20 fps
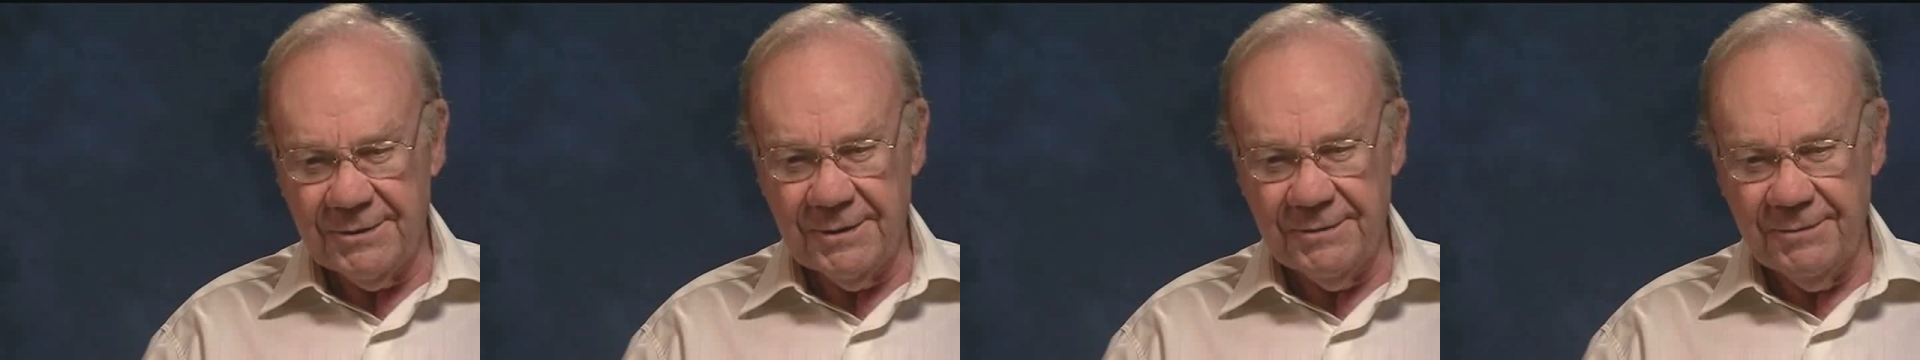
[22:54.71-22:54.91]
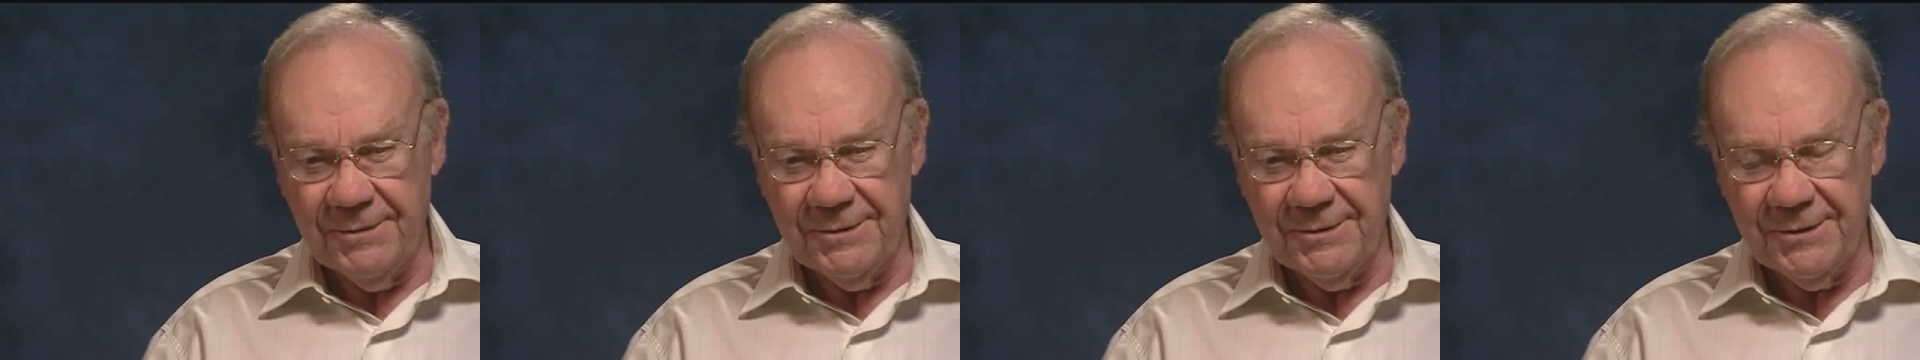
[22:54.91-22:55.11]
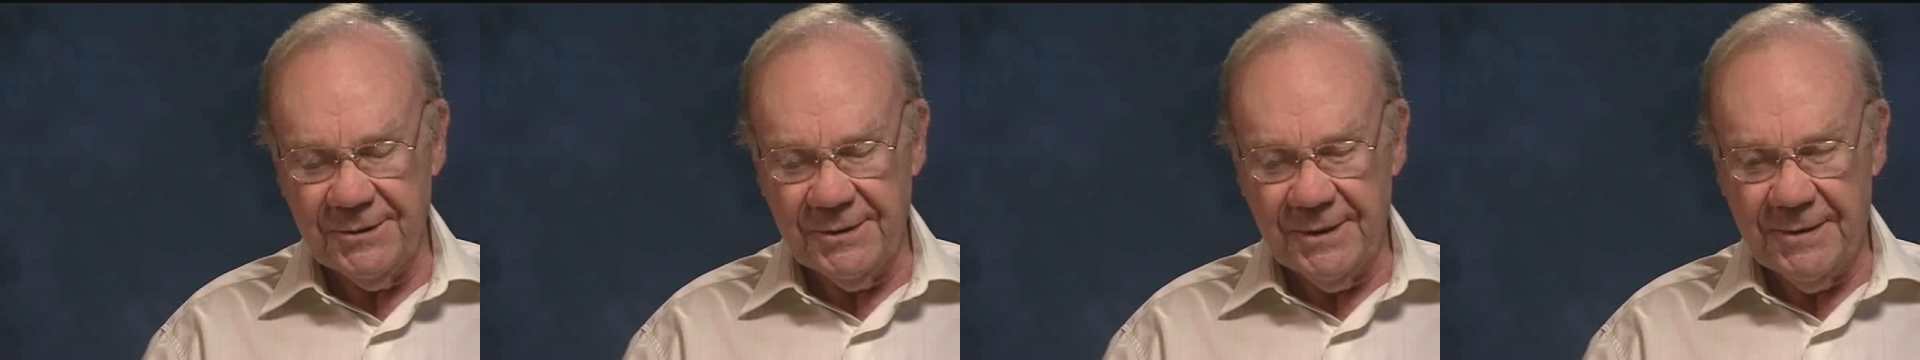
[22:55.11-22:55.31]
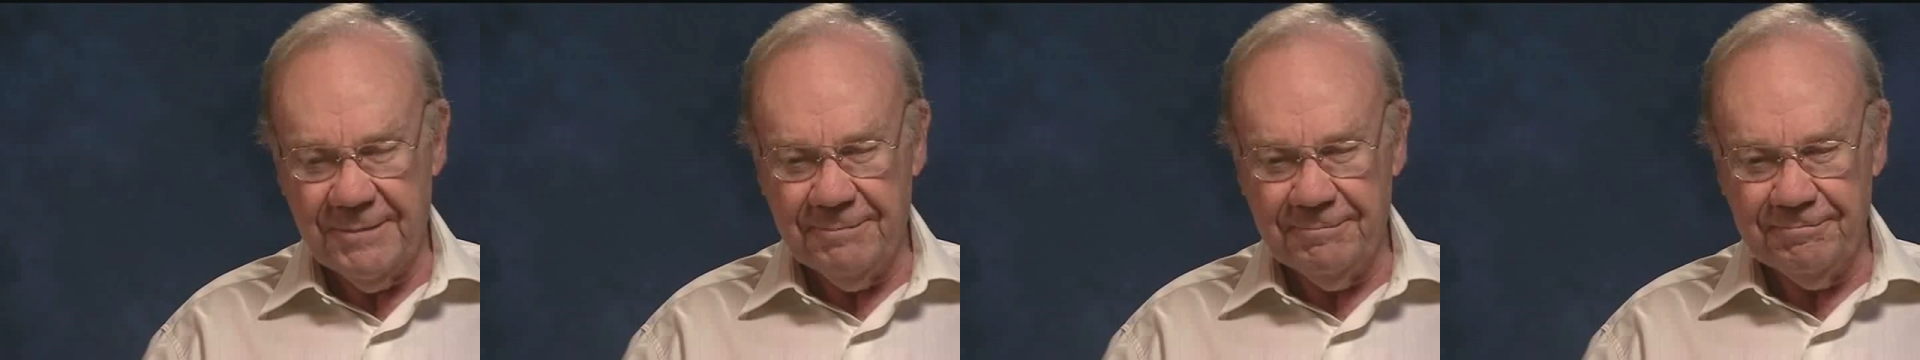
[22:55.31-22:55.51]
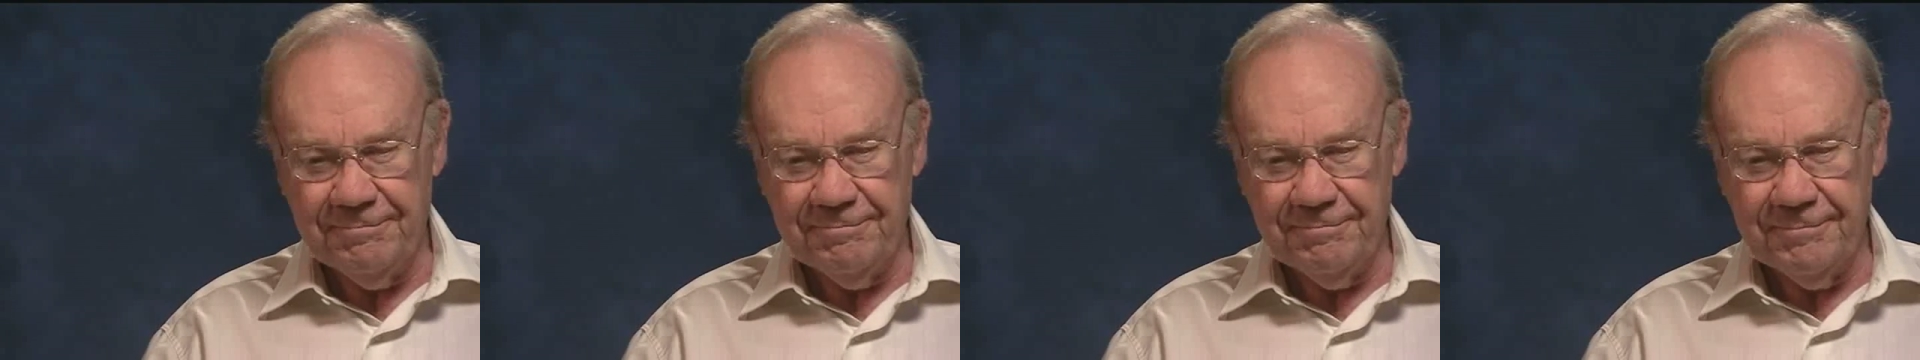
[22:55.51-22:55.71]
was
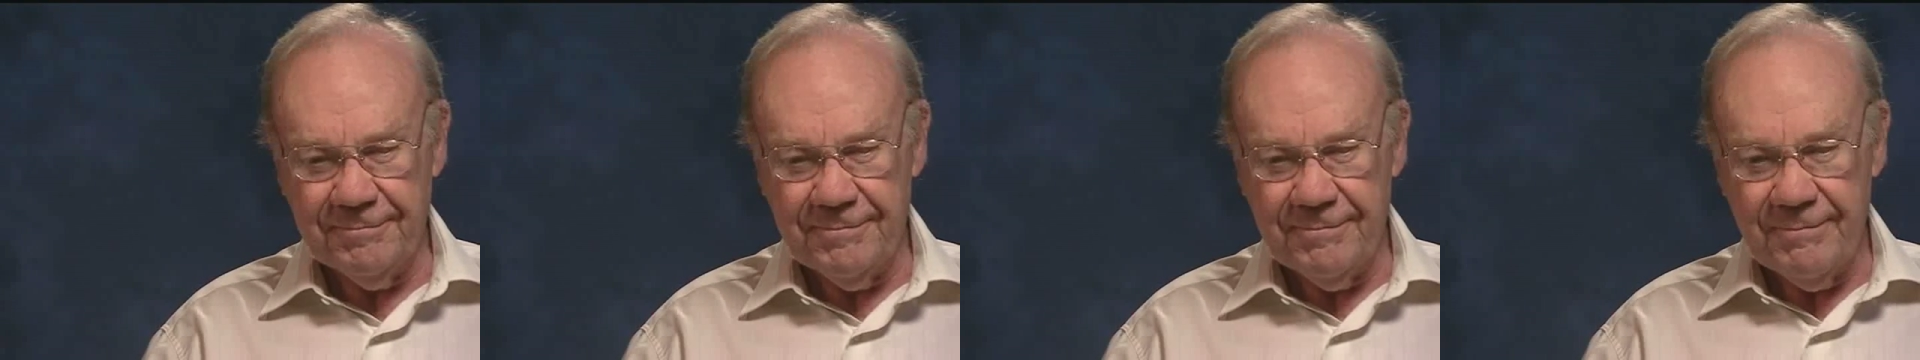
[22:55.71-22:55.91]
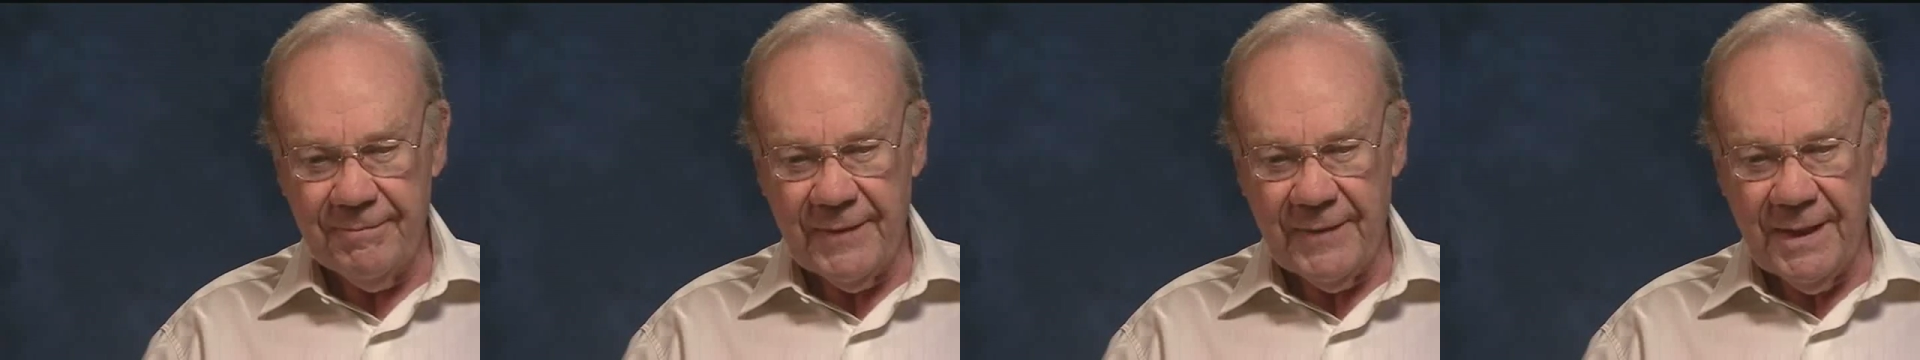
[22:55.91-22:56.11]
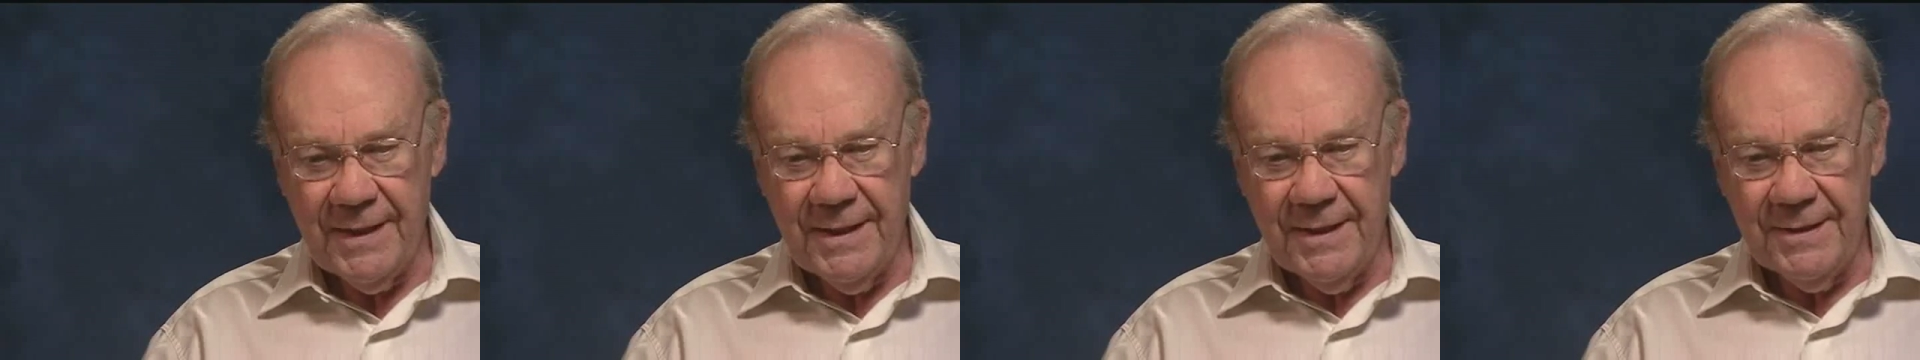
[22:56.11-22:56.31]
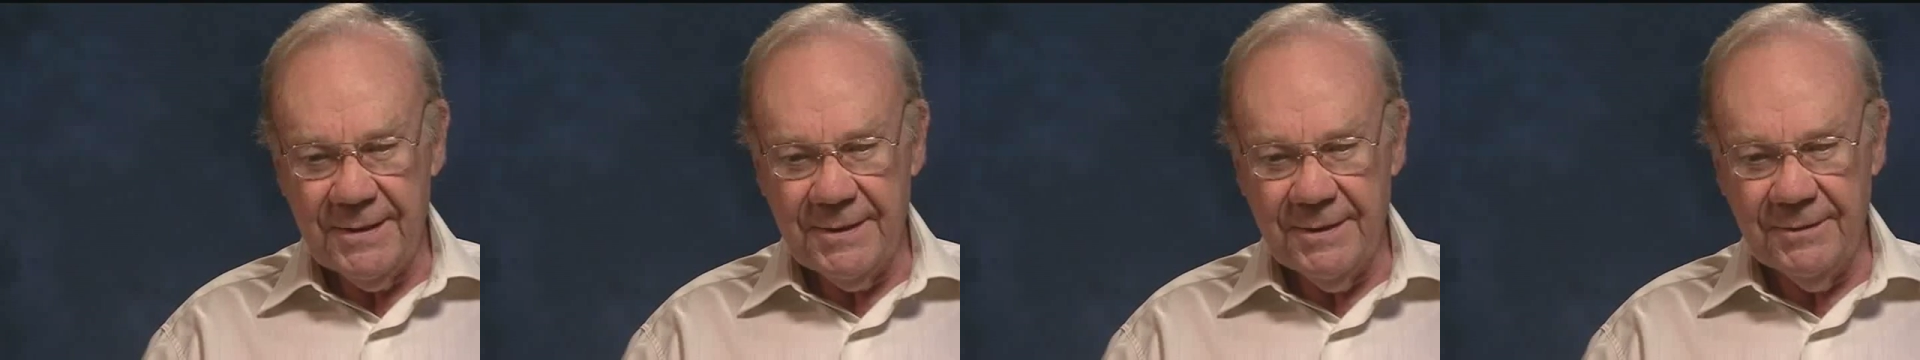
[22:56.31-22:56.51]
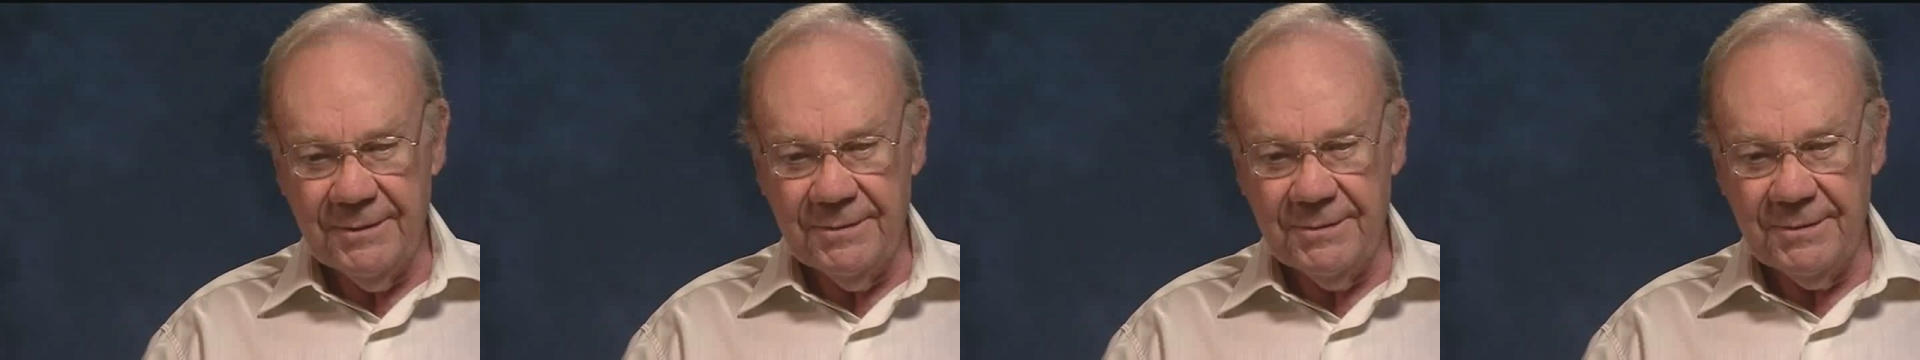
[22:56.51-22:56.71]

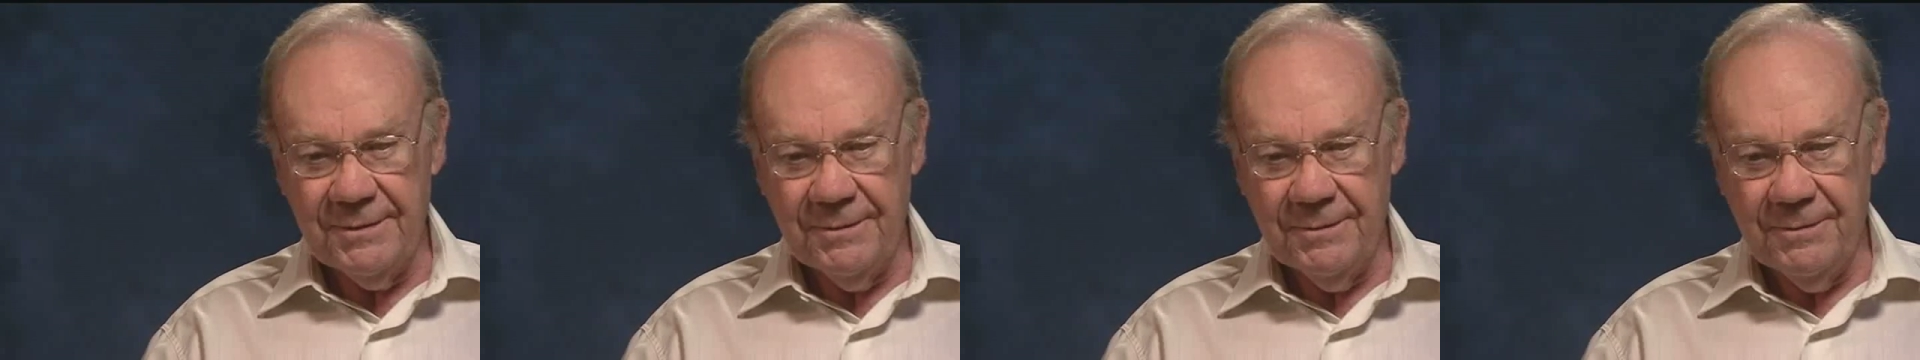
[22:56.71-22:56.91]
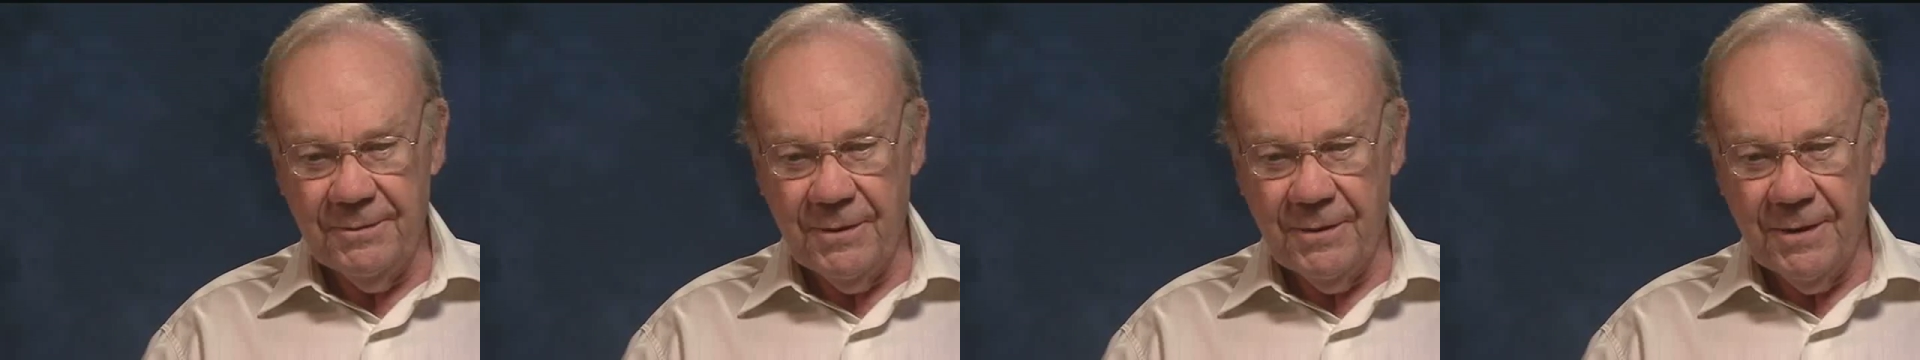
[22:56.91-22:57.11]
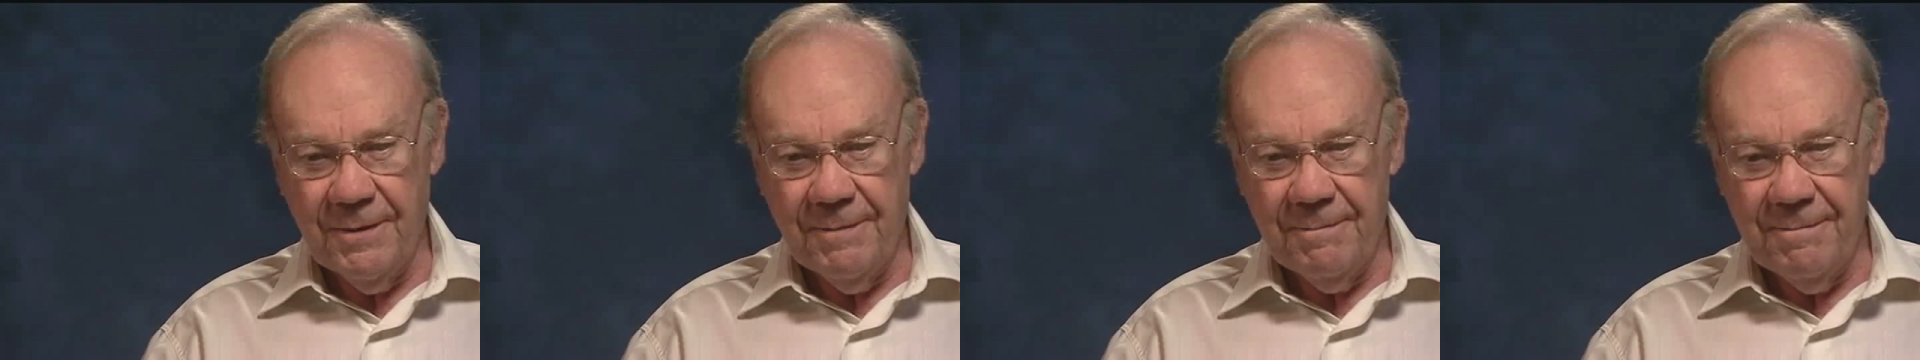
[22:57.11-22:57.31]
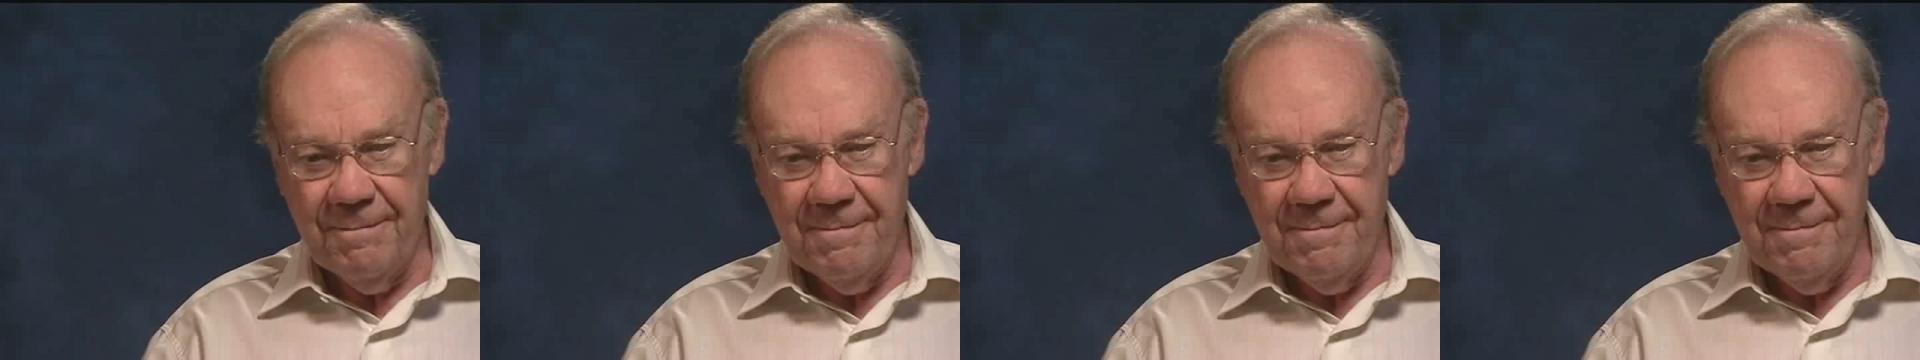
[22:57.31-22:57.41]
to